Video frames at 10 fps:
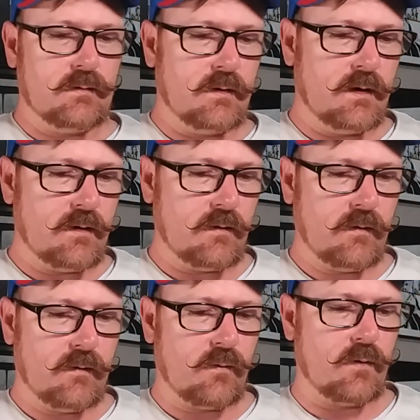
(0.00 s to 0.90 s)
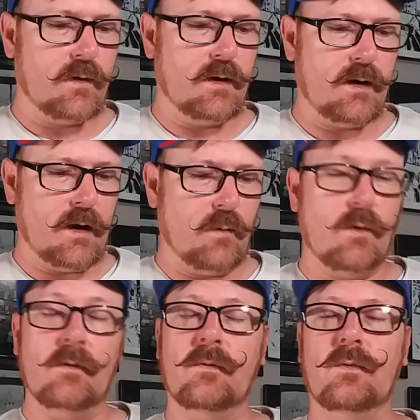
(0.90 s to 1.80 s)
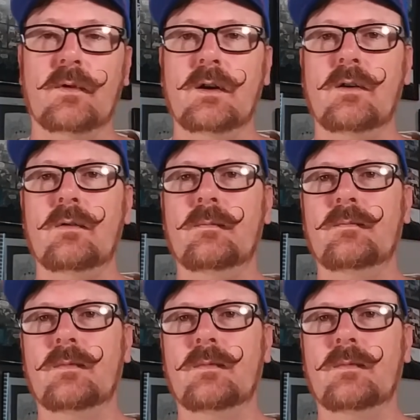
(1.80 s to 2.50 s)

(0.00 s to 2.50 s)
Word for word: one here for the 91 Fleer.